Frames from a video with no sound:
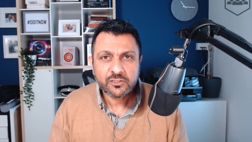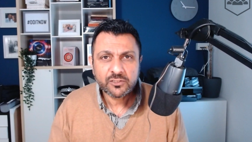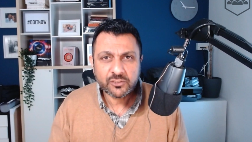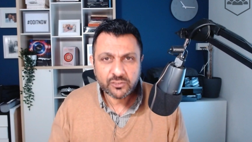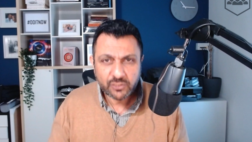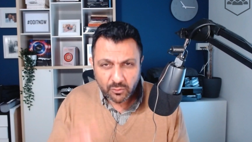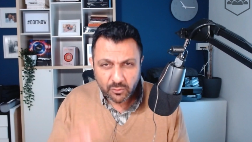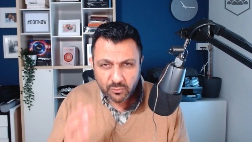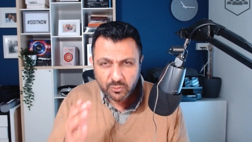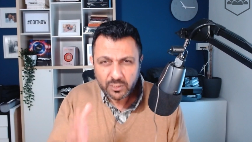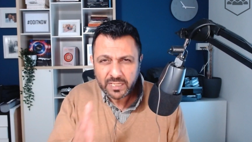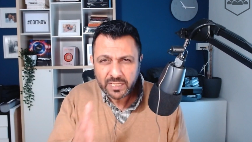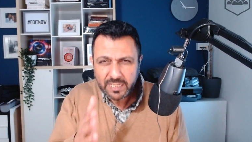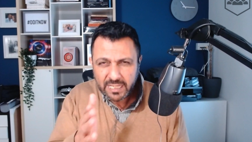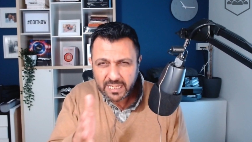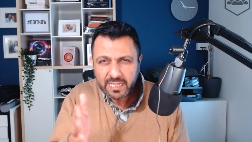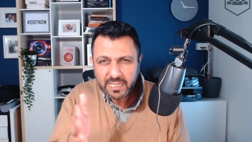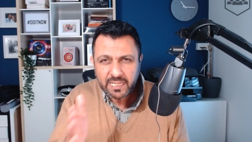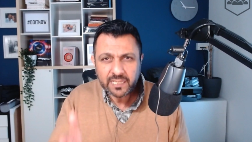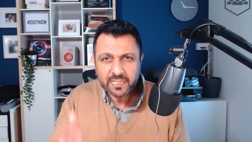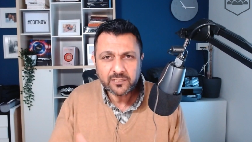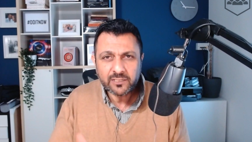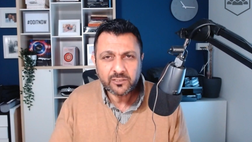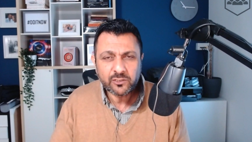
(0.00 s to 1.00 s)
so
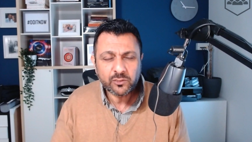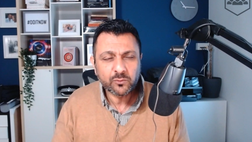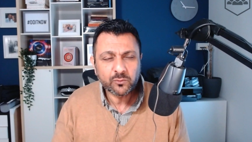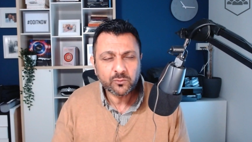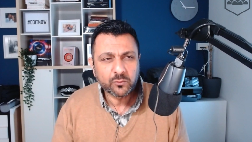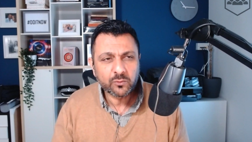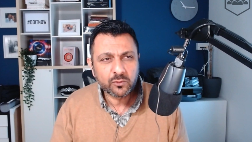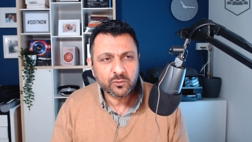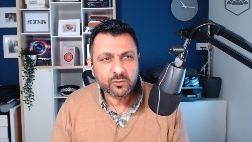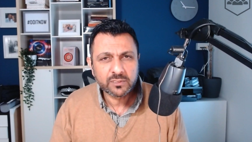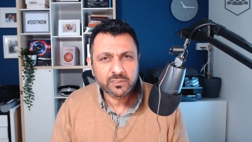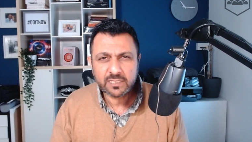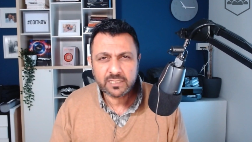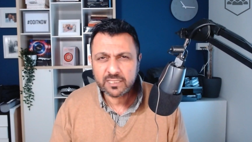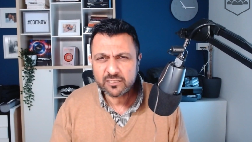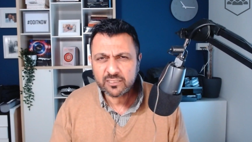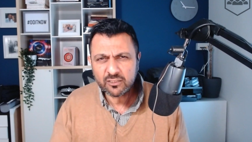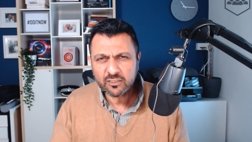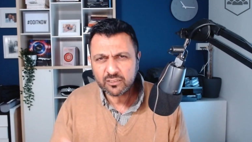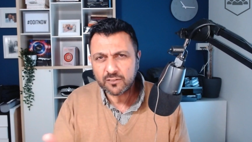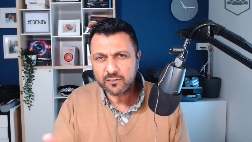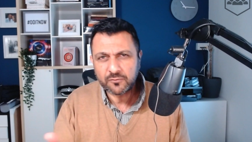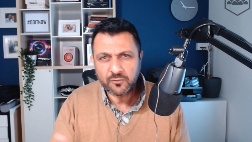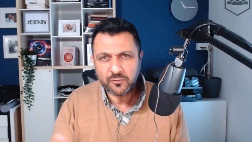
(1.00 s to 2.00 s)
geared towards, and
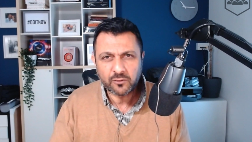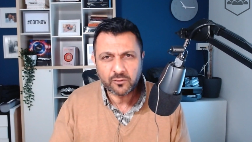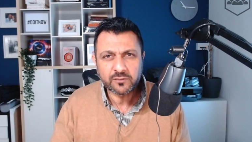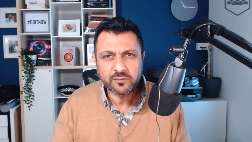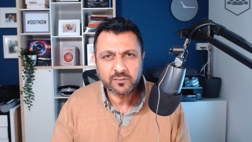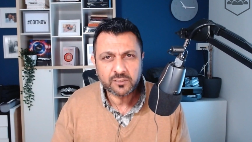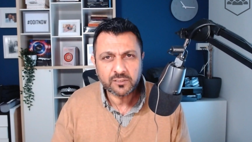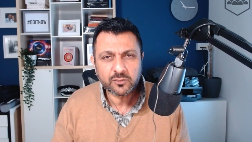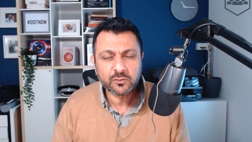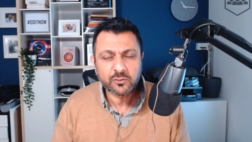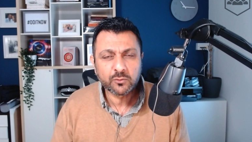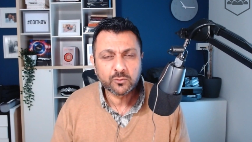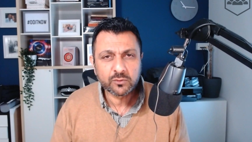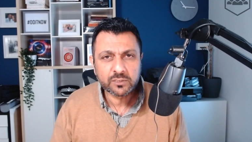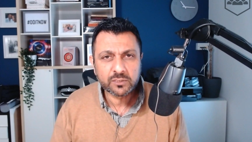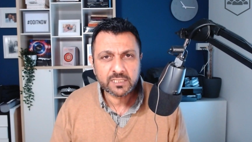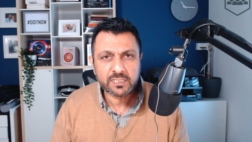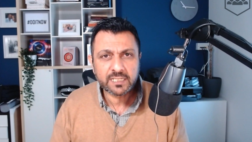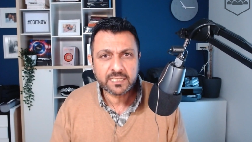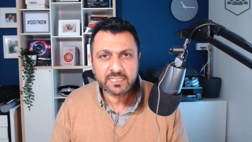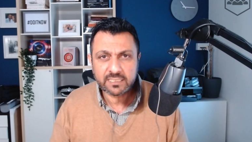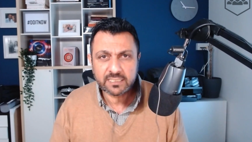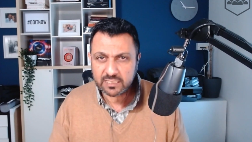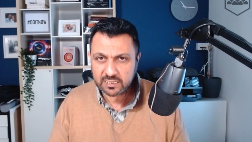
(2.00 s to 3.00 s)
it's not the fault of the
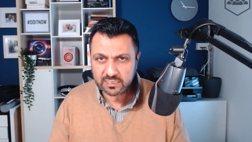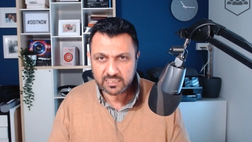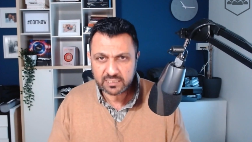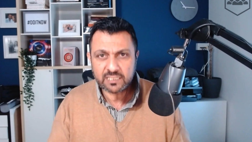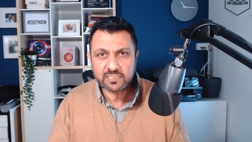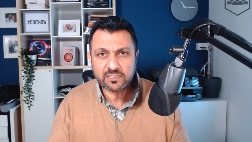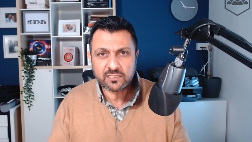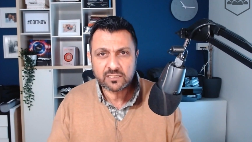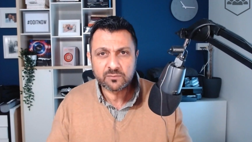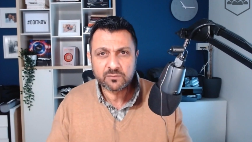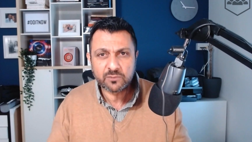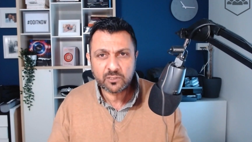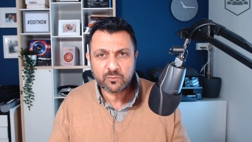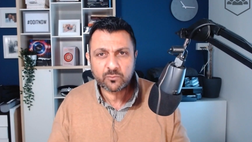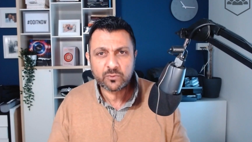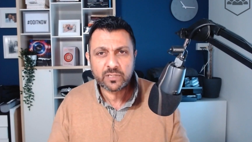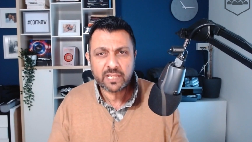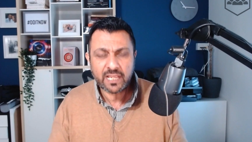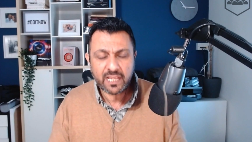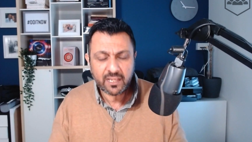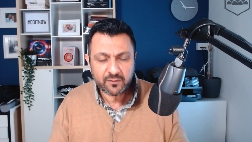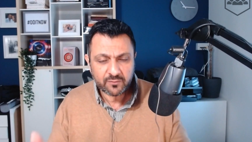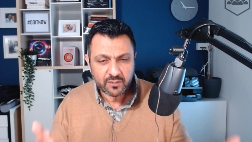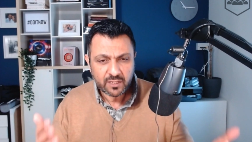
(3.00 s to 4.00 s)
schools, it is the system that
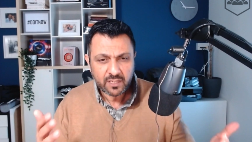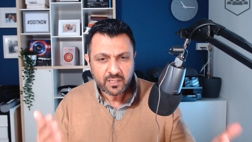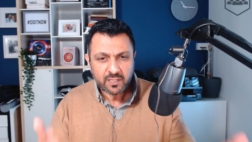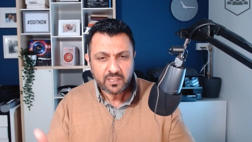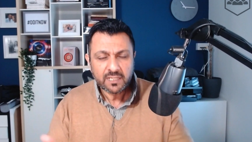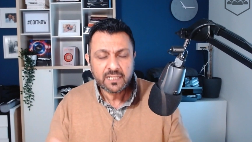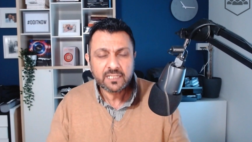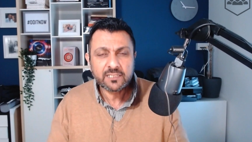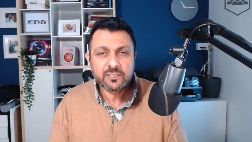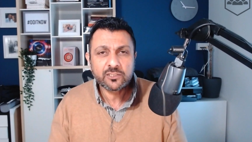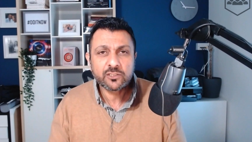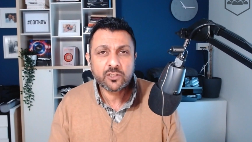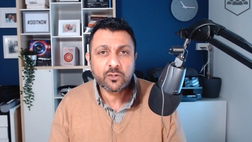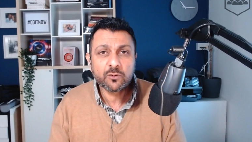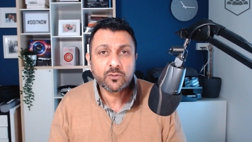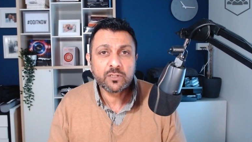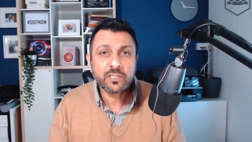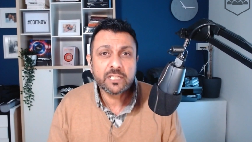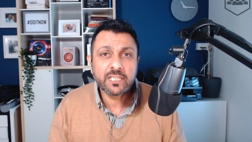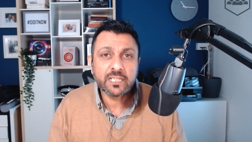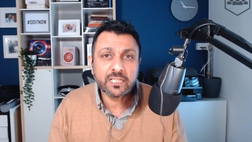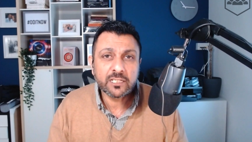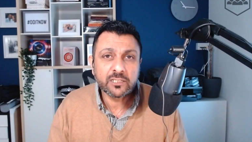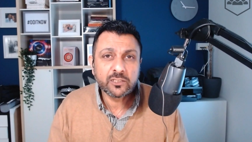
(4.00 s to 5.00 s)
we have. It's so
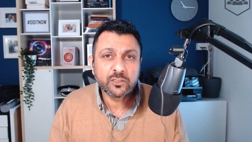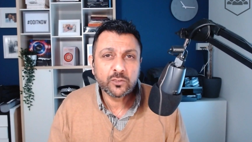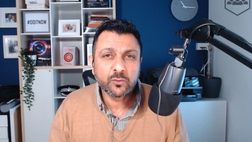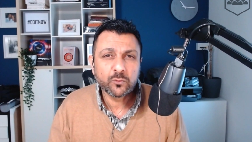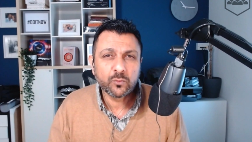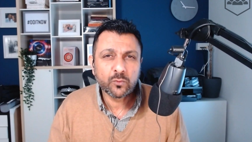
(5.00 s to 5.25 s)
geared